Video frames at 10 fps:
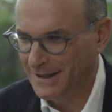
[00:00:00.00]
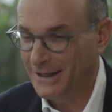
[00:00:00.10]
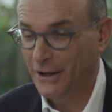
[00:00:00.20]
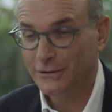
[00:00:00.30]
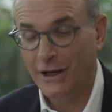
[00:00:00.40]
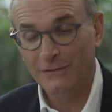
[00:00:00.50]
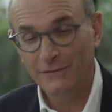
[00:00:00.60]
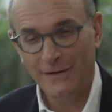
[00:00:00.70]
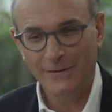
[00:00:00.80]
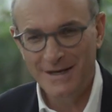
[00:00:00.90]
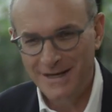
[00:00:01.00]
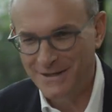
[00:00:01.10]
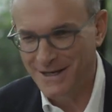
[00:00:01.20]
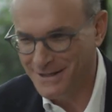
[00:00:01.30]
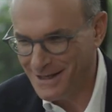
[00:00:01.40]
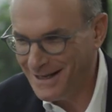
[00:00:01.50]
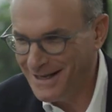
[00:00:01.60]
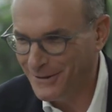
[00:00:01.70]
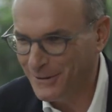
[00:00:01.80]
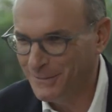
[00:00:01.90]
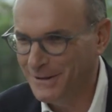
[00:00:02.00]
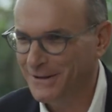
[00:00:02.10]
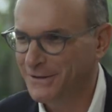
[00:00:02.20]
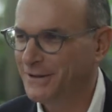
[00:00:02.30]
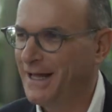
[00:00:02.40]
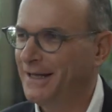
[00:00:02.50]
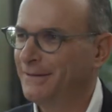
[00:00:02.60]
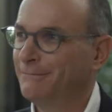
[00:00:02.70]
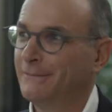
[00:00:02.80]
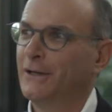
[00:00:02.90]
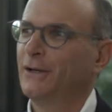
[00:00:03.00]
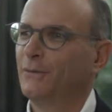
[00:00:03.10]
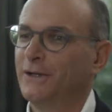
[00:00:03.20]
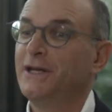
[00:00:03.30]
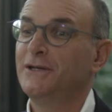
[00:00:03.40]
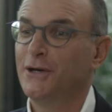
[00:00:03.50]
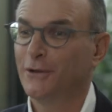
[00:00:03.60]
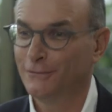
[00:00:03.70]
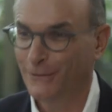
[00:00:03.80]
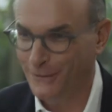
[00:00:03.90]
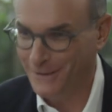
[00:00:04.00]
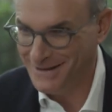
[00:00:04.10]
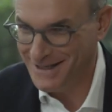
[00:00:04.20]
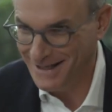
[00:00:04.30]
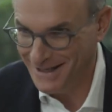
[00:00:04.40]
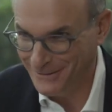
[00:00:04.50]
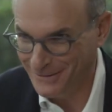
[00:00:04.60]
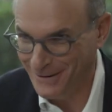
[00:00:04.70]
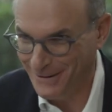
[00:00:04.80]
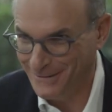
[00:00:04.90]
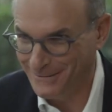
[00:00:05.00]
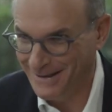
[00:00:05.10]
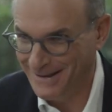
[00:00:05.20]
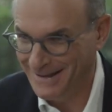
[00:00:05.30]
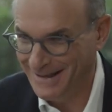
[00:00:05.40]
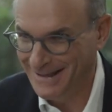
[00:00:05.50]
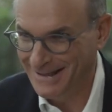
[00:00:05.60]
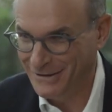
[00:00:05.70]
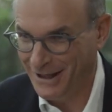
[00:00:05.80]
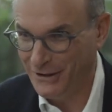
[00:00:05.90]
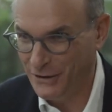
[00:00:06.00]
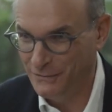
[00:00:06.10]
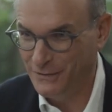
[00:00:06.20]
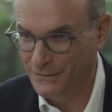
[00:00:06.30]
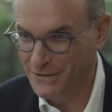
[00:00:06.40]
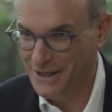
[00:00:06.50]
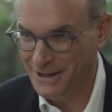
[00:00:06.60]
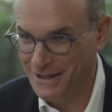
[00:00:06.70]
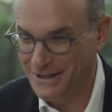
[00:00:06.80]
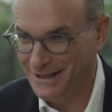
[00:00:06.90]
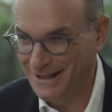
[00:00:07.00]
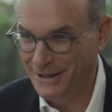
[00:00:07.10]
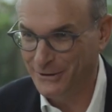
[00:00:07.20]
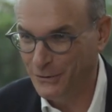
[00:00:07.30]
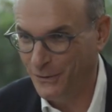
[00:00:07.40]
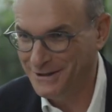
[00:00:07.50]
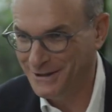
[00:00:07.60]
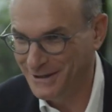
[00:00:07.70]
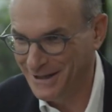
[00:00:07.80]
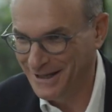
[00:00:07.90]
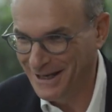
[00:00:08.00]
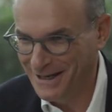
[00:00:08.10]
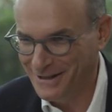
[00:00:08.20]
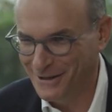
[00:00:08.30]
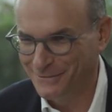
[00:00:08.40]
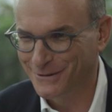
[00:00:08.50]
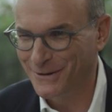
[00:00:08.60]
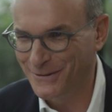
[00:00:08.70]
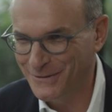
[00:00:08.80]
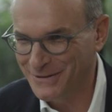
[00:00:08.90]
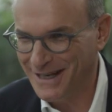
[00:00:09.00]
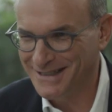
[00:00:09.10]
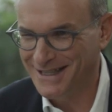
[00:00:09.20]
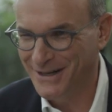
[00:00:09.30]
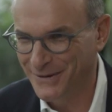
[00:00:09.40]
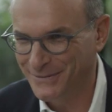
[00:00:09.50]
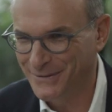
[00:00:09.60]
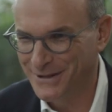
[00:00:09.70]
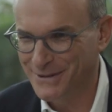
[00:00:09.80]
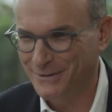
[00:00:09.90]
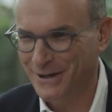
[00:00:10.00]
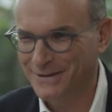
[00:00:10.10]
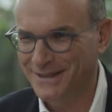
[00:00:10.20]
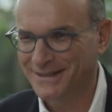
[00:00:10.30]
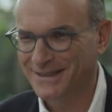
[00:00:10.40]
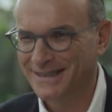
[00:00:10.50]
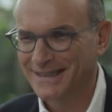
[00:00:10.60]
Now, not very easy as a leader, because then what is your role as a leader there, right? Yeah. So I don't know if you've seen this leader questioning their roles as they go through this process.